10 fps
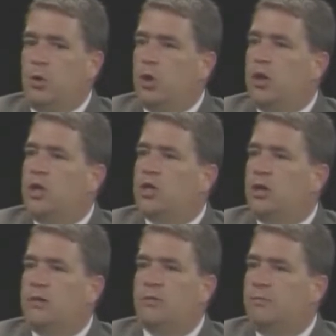you know, good
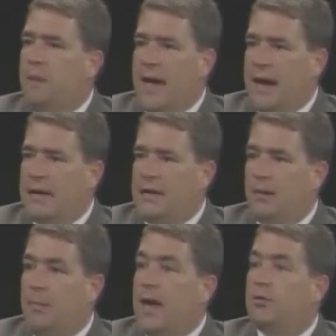initiative, bad
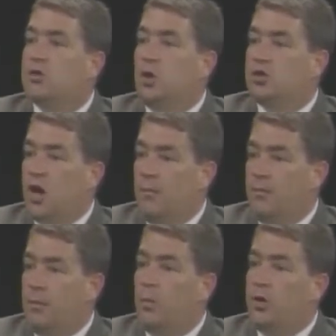idea. Bad results come
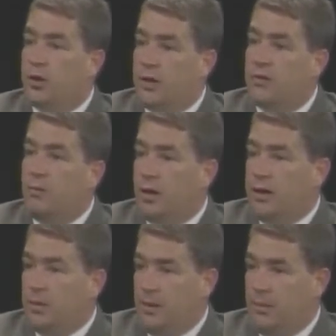from it when you're giving
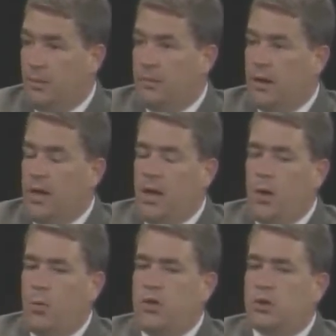money to people.
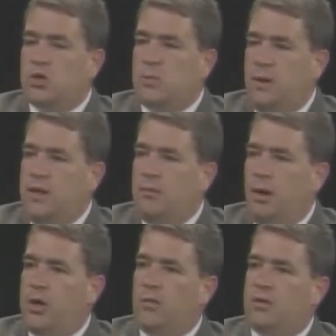When you're spending
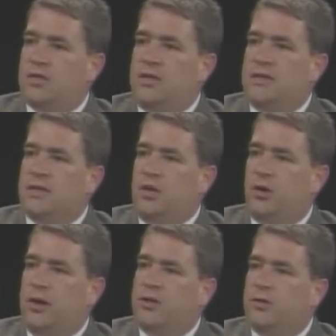money overseas and
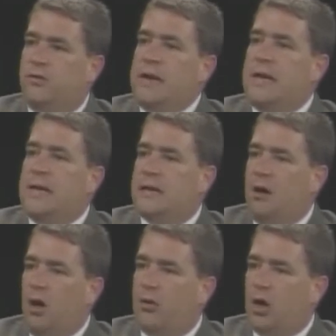you're intervening
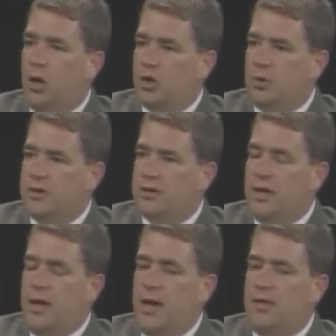in other countries,
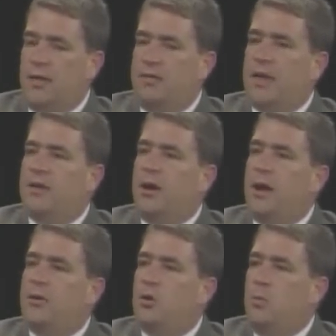
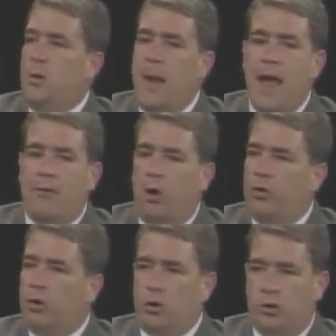you may have all
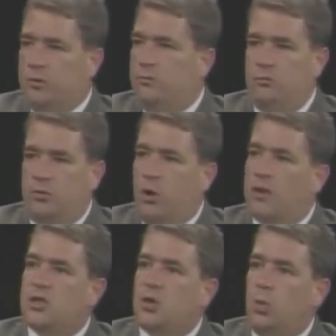the good
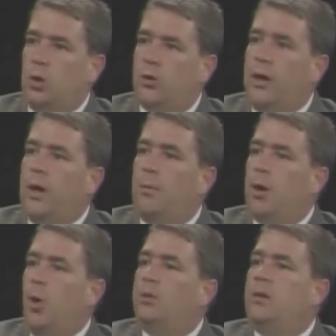thoughts in the world,
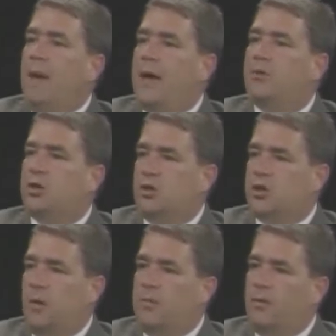but only bad
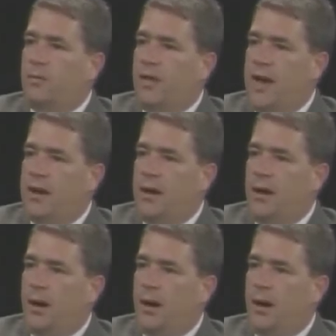results come from that.